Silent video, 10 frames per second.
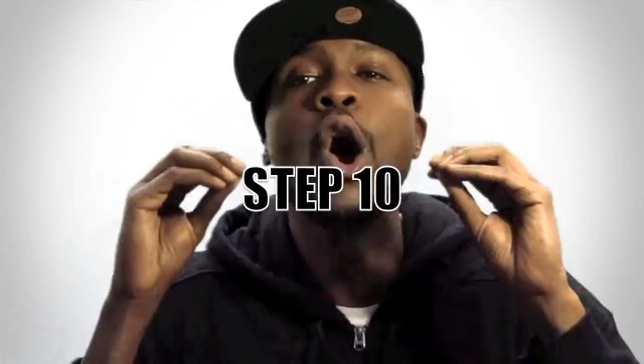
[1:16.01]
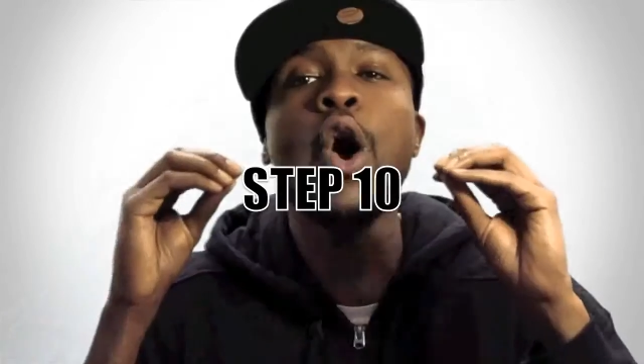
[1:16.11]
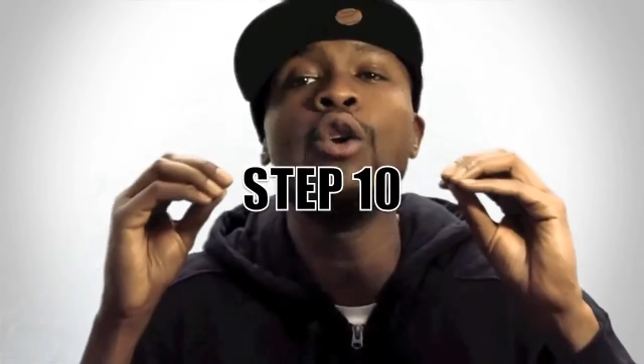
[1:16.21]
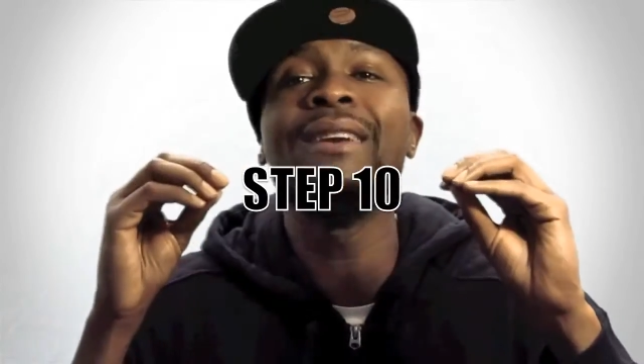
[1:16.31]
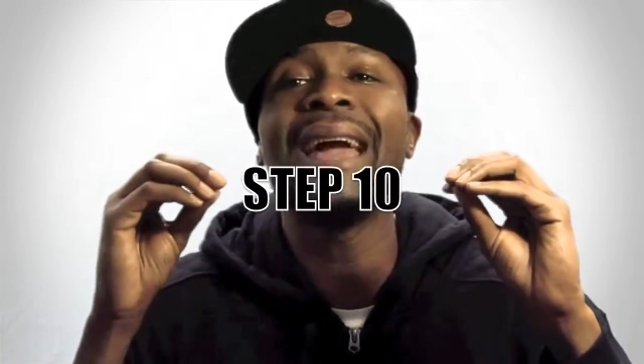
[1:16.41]

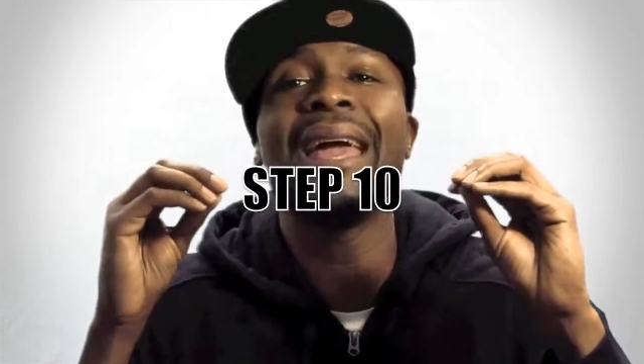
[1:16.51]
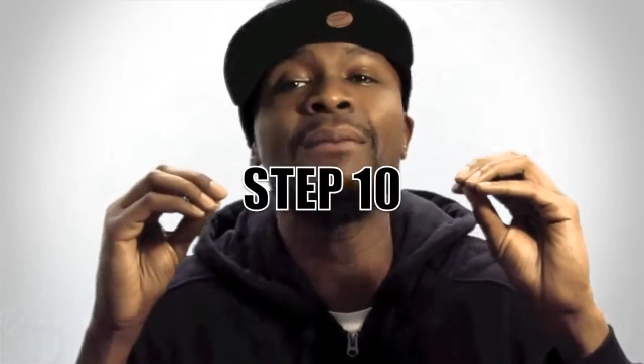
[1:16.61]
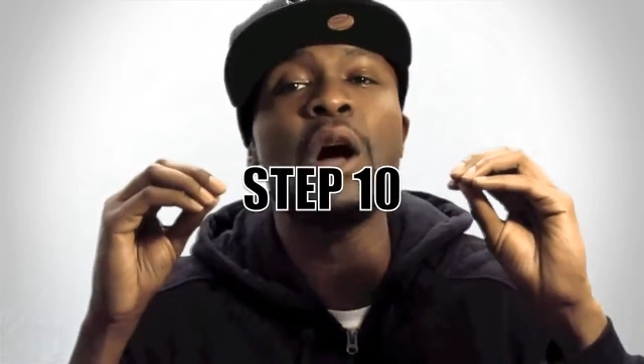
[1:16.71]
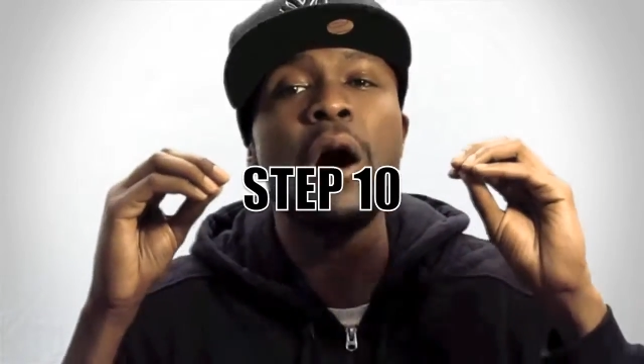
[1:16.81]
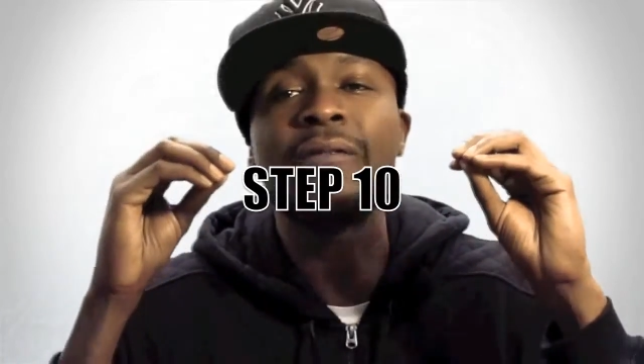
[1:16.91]
Oh,
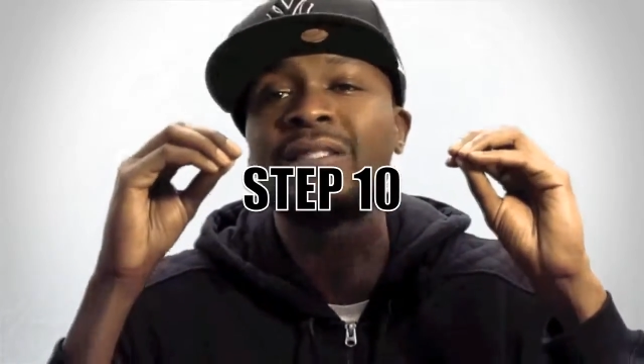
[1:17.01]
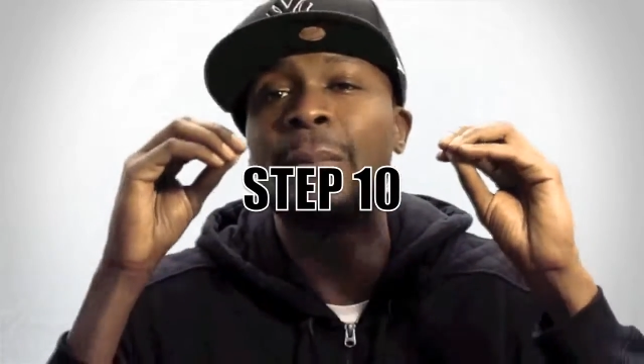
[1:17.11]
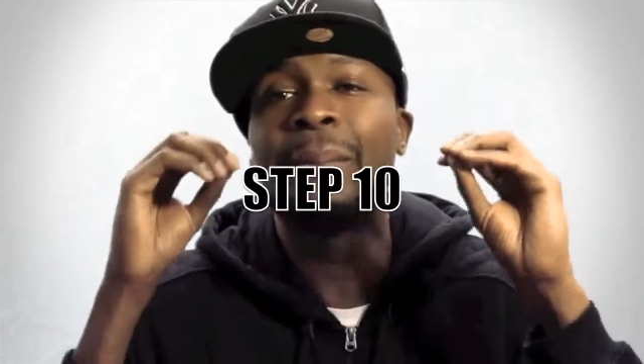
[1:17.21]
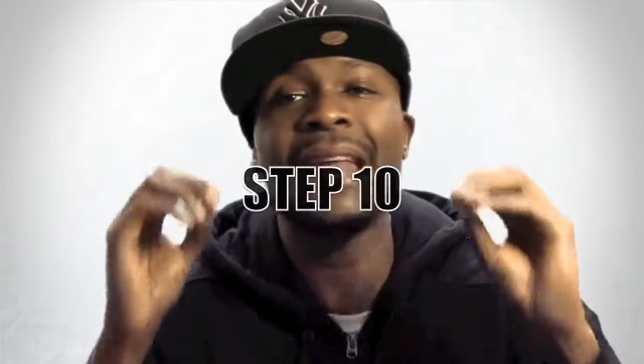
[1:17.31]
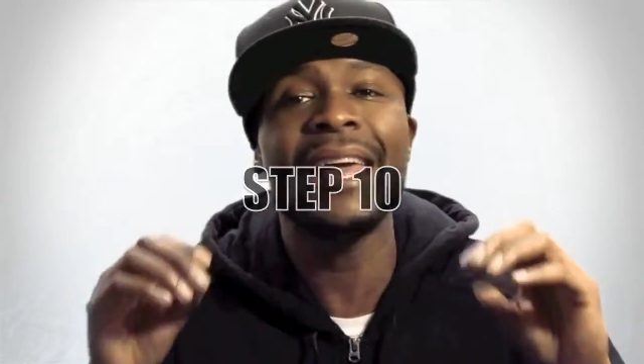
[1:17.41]
name off
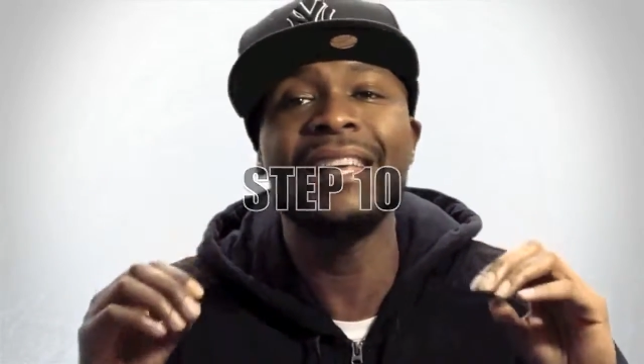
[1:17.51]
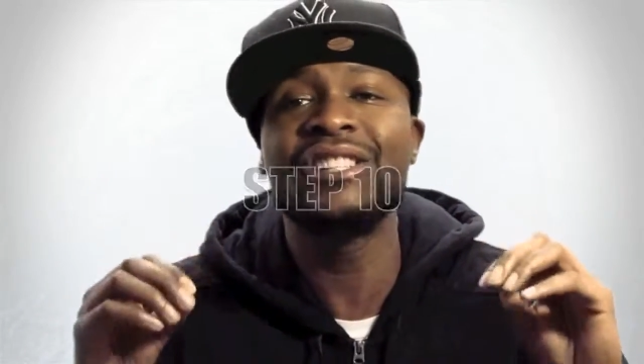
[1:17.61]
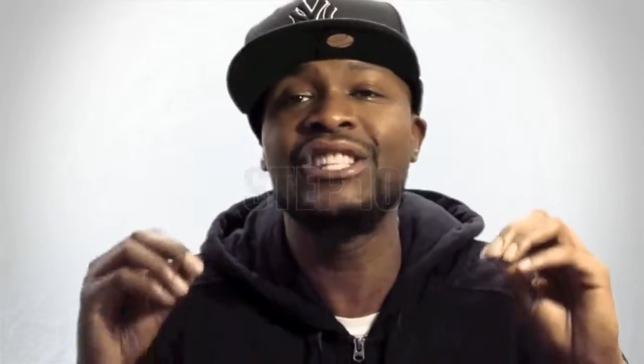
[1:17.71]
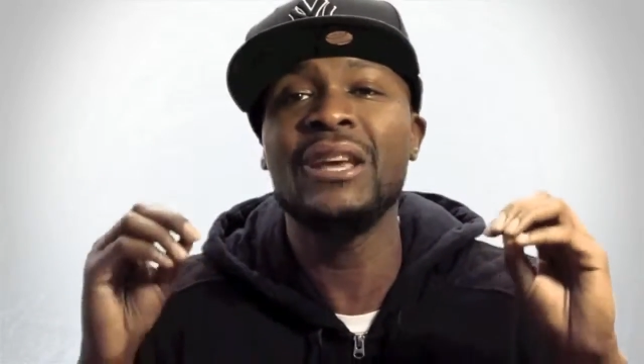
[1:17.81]
some planes.